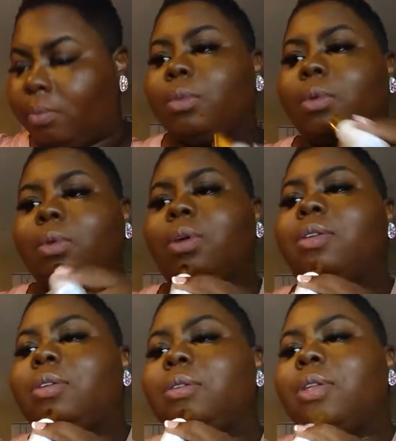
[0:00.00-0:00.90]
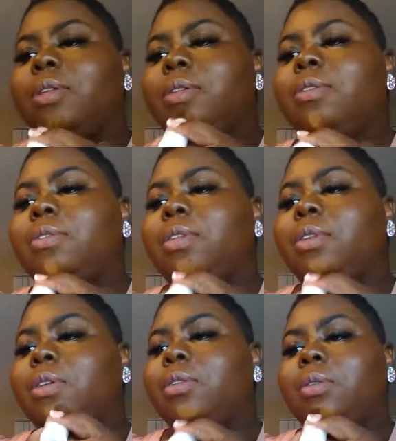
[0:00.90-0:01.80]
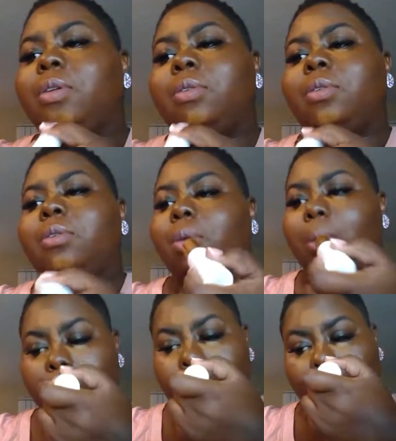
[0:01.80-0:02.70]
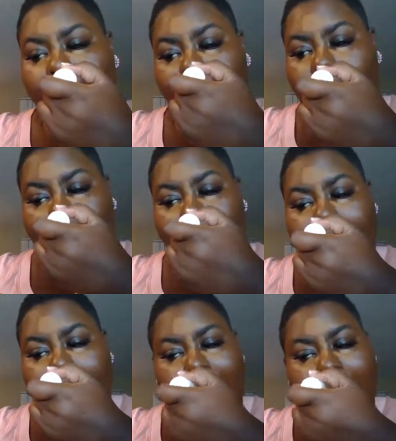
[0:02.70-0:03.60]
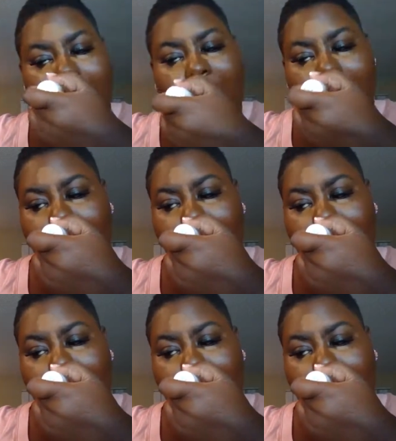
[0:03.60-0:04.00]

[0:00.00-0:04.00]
I'm going to just let that sit for a second.